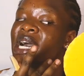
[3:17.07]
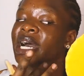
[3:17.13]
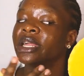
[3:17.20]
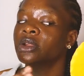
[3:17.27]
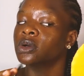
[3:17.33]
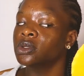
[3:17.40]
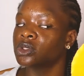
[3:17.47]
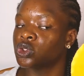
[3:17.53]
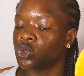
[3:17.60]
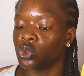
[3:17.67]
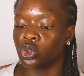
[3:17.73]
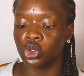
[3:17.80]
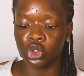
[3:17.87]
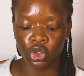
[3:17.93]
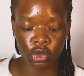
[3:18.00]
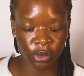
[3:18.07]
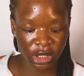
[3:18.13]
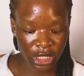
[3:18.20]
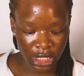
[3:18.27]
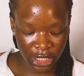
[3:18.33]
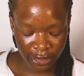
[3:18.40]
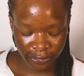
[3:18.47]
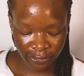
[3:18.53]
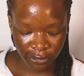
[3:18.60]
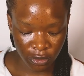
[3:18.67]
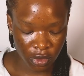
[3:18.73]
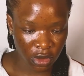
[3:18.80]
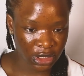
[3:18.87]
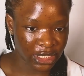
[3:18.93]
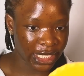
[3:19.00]
and also you should be careful
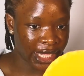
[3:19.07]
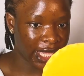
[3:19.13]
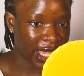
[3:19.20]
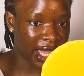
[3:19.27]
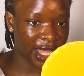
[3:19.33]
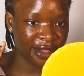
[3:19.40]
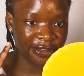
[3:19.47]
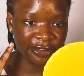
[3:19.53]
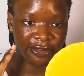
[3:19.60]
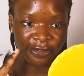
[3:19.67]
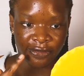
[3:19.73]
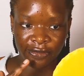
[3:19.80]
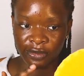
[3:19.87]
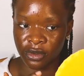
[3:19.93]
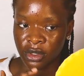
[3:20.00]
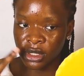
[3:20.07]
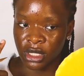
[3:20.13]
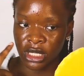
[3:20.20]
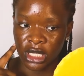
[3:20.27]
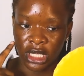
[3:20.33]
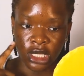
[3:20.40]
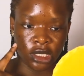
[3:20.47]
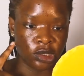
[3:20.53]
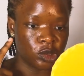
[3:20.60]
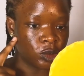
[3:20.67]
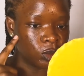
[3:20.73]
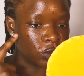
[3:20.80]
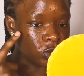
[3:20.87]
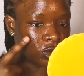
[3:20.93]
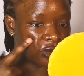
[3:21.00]
because like I have a
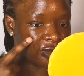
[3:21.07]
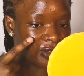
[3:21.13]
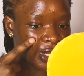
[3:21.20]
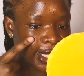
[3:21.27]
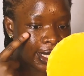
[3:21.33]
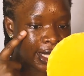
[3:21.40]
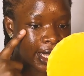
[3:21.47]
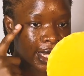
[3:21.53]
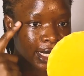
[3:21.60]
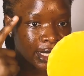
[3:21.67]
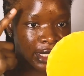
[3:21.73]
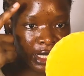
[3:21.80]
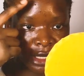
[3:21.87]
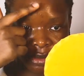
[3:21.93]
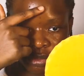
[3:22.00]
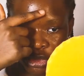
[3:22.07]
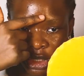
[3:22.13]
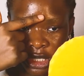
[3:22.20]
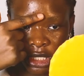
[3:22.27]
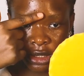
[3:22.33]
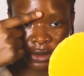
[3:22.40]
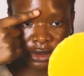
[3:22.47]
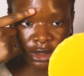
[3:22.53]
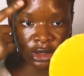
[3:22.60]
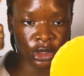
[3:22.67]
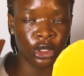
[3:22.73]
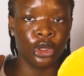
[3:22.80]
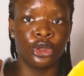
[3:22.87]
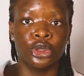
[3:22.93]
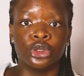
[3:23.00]
little bit of like acne and breakouts,
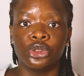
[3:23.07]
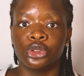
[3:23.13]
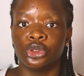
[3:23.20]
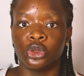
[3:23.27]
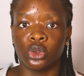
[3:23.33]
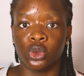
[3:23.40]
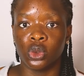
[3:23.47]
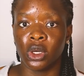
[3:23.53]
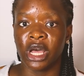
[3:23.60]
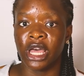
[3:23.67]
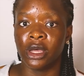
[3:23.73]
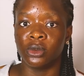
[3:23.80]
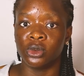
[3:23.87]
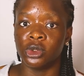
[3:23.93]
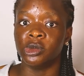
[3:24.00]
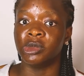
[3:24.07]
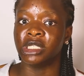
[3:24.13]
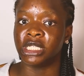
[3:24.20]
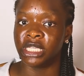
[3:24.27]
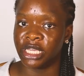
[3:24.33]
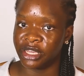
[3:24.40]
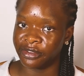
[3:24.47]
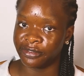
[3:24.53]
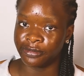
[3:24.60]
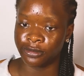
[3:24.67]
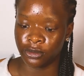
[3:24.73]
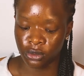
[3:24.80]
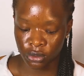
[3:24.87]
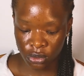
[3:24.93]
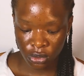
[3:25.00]
so I would be
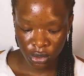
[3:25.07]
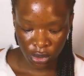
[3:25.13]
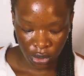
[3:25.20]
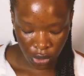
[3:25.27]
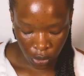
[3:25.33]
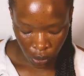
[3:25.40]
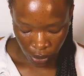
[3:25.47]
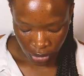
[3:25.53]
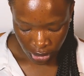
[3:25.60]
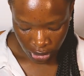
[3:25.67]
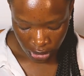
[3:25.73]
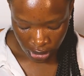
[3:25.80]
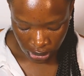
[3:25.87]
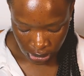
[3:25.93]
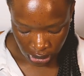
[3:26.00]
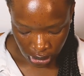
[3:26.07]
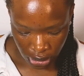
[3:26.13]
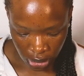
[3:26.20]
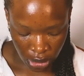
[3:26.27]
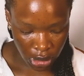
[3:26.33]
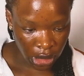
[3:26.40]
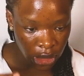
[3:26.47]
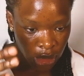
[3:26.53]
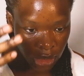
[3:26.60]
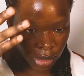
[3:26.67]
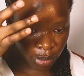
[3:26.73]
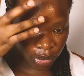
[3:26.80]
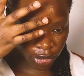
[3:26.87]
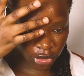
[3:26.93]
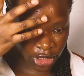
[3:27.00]
careful with the
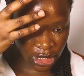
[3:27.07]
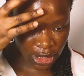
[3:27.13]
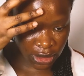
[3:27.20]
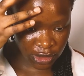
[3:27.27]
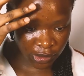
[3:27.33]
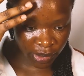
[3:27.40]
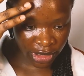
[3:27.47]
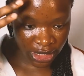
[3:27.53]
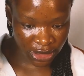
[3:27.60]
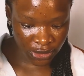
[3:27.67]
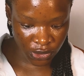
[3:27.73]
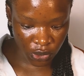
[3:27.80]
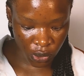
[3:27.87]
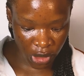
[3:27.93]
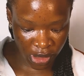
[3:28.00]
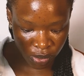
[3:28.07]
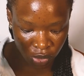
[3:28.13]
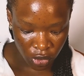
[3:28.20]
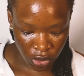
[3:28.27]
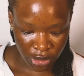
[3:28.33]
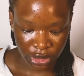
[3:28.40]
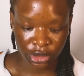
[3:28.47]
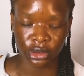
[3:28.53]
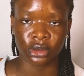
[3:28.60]
breakout part, so I'm not